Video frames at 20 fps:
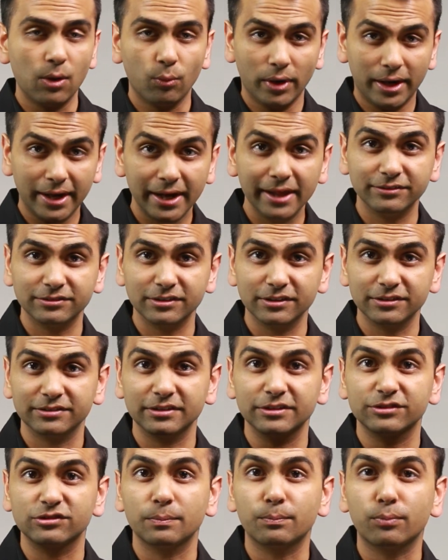What it is is
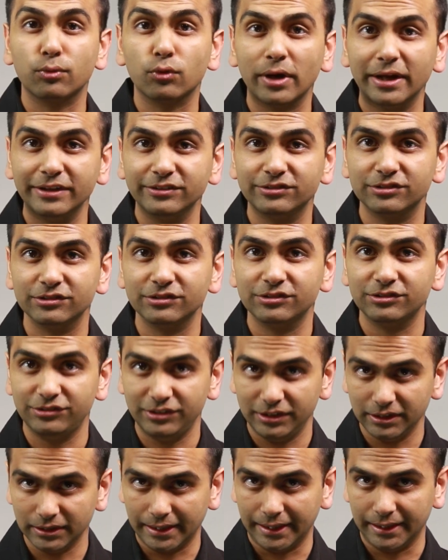it's a price
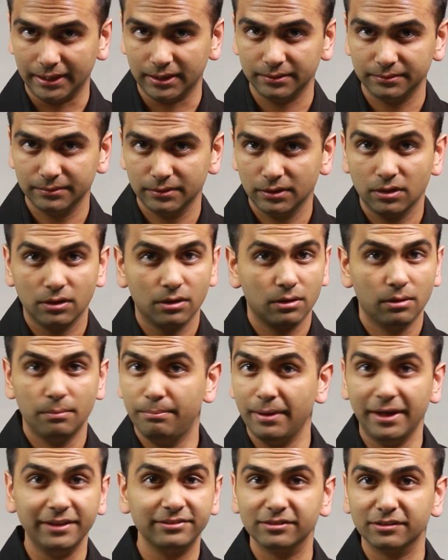ceiling.
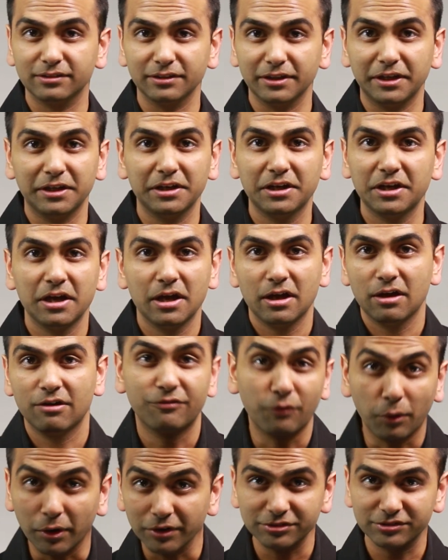Basically,
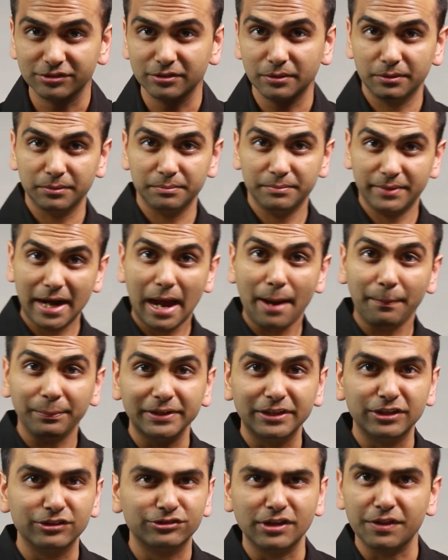force the
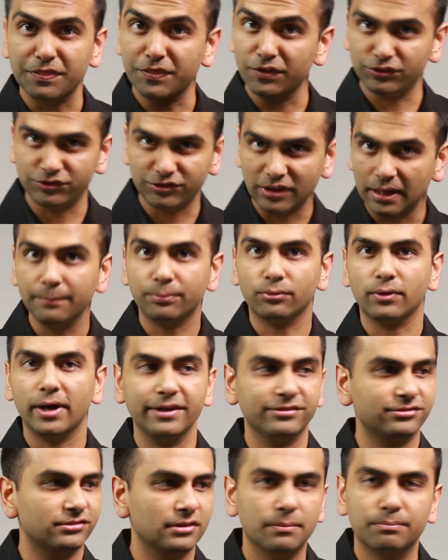monopoly to set the same
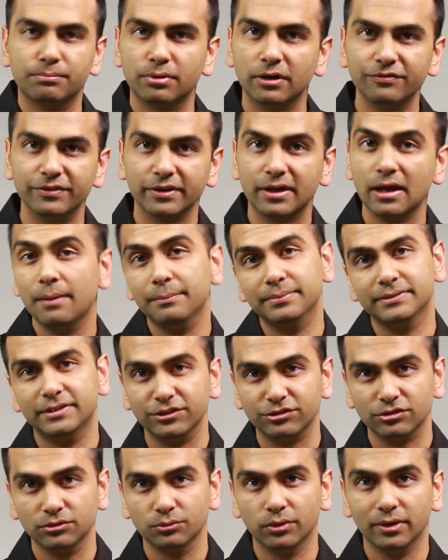price that perfect
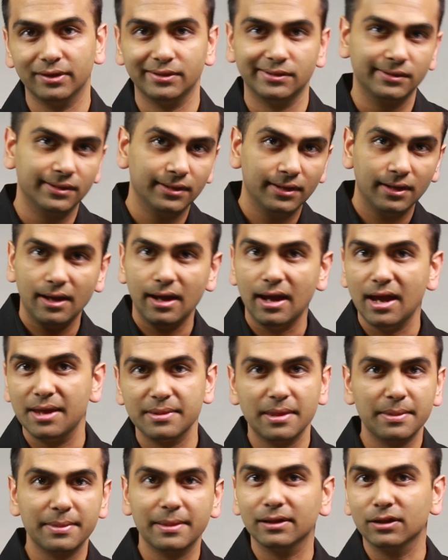competition would,
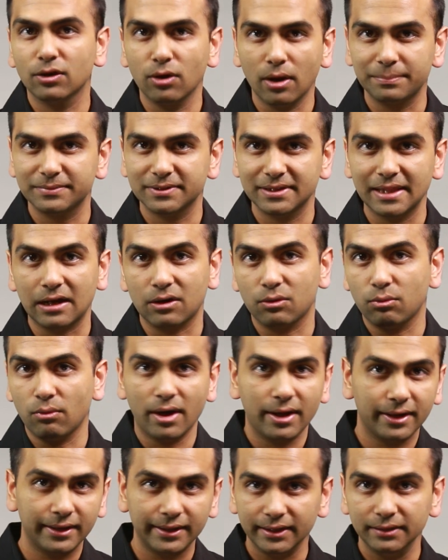and then they'll go up to that
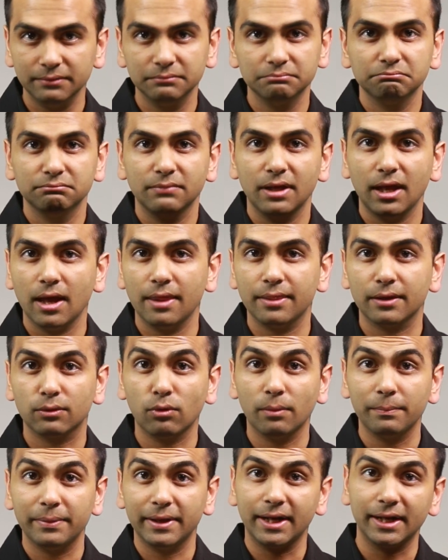quantity, and there
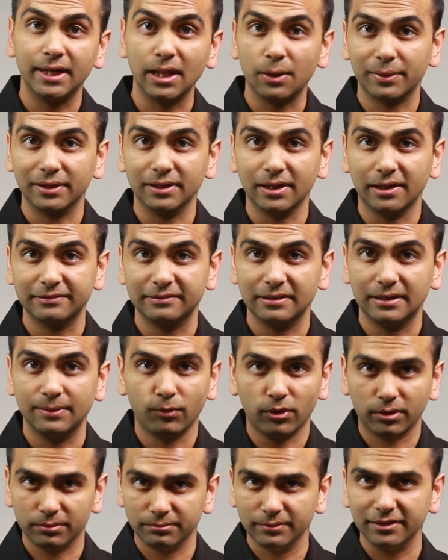won't be any deadweight loss
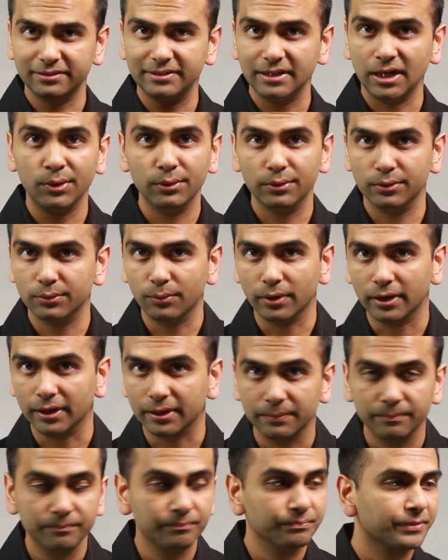anymore. Let's see how it would
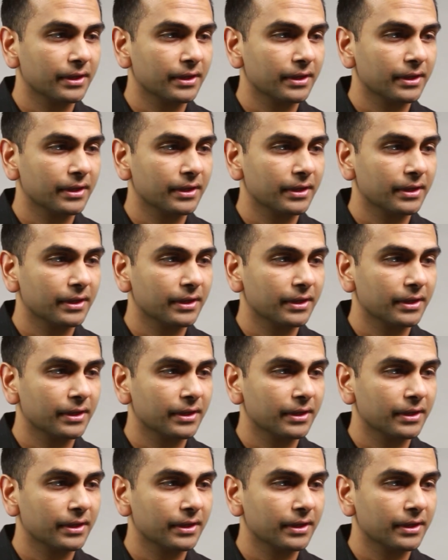work.